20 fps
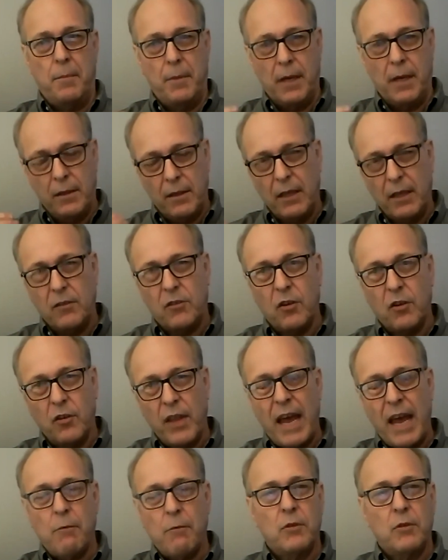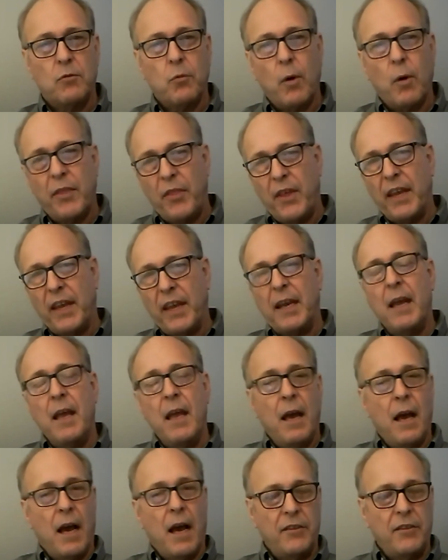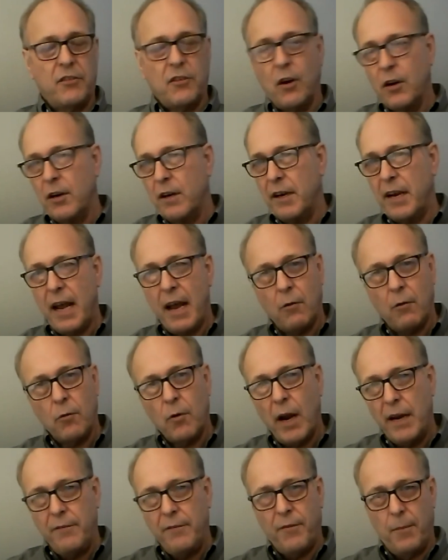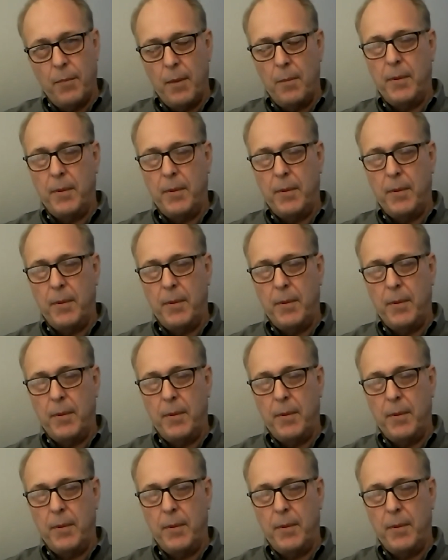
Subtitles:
And so that was one thing I started out right from the